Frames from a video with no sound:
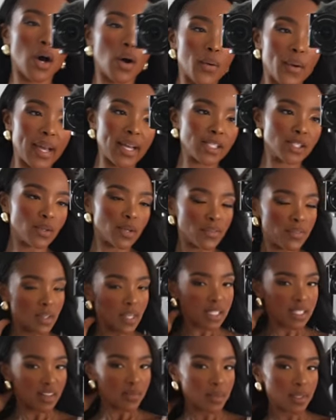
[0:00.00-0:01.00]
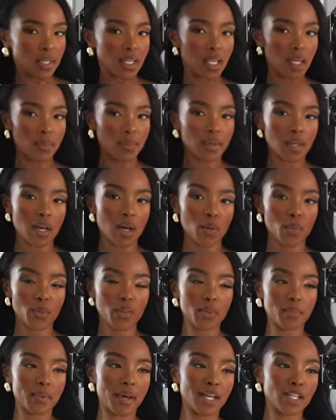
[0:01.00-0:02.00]
Okay, so if you guys have been keeping up
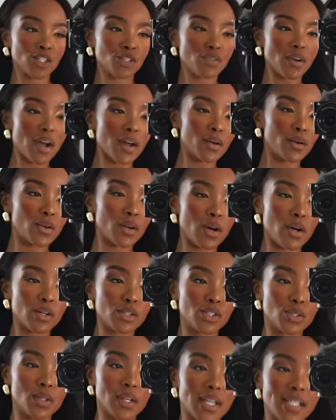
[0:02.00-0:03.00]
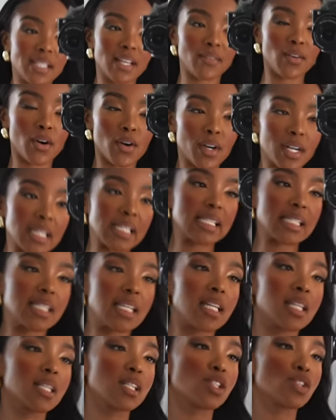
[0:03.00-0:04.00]
with my try on hauls, you guys have already
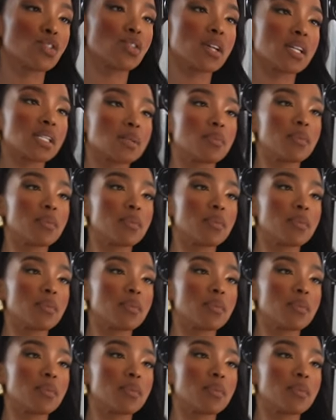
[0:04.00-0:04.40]
seen this dress.